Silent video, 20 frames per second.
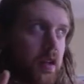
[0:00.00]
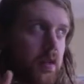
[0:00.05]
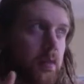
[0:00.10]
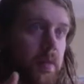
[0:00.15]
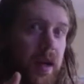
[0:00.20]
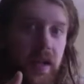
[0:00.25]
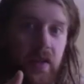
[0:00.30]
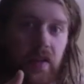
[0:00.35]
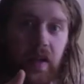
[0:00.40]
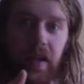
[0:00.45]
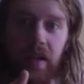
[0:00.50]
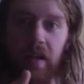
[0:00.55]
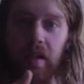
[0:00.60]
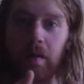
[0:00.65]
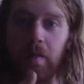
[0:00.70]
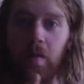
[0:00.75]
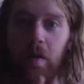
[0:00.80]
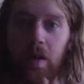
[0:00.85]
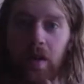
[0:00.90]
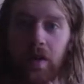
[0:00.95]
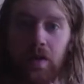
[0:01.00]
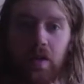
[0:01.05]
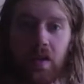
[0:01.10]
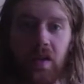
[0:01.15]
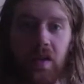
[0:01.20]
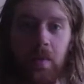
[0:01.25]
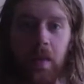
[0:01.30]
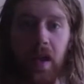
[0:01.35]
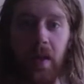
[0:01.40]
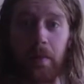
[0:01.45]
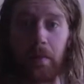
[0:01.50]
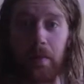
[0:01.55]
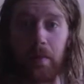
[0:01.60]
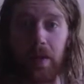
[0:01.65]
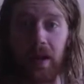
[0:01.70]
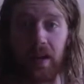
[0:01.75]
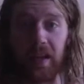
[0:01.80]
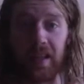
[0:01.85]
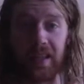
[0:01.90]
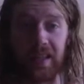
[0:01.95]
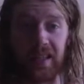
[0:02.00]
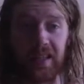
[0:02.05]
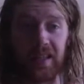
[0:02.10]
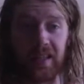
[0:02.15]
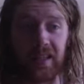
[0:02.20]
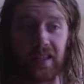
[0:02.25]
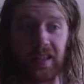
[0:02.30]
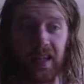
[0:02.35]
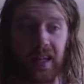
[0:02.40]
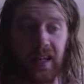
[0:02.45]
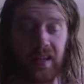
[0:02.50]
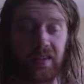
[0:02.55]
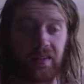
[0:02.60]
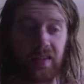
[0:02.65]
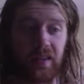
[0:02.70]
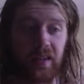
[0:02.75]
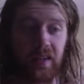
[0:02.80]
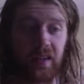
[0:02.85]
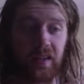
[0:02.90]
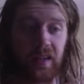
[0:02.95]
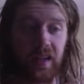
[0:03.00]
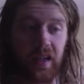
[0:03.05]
migrating more towards Matt Pike's side of the